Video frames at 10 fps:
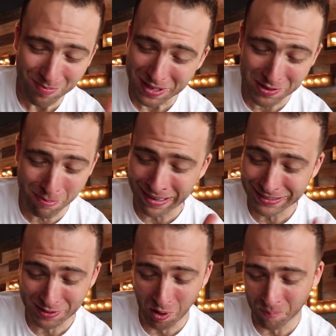It's
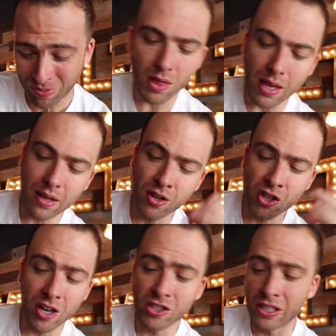amazing though. The
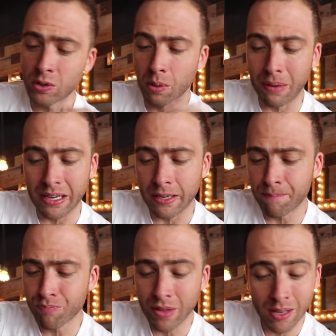cheddar cheese with the
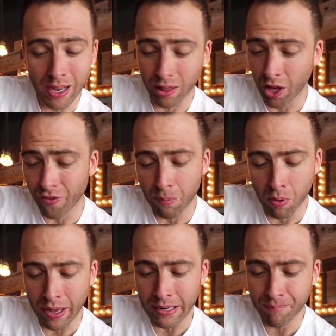bacon. I love the
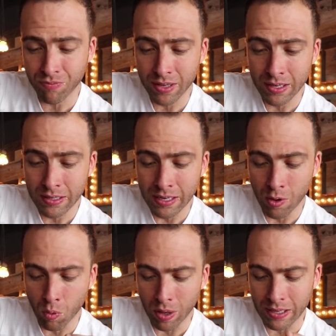bread. It
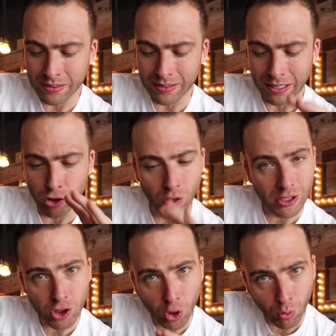really is just like a
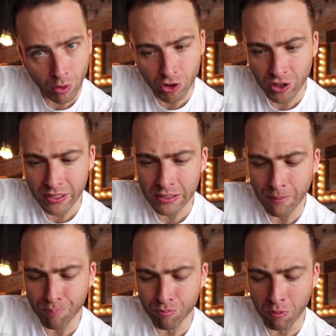traditional grilled cheese,
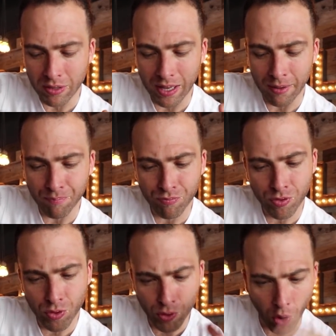but they
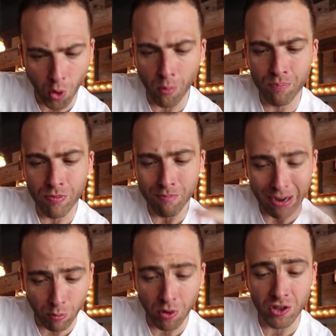throw
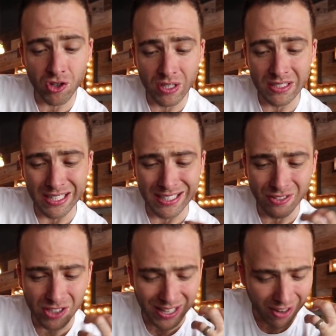macaroni and cheese and it
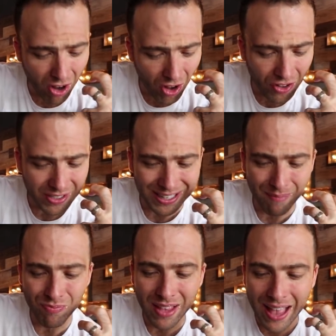gives it like all this like
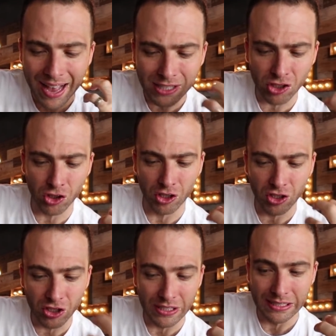extra
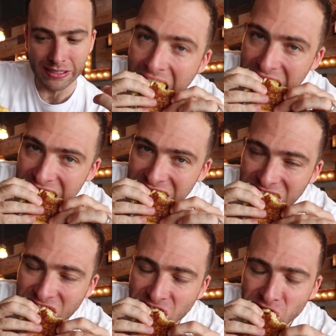cheese. It's so
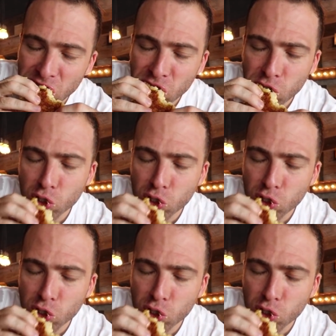ridiculous.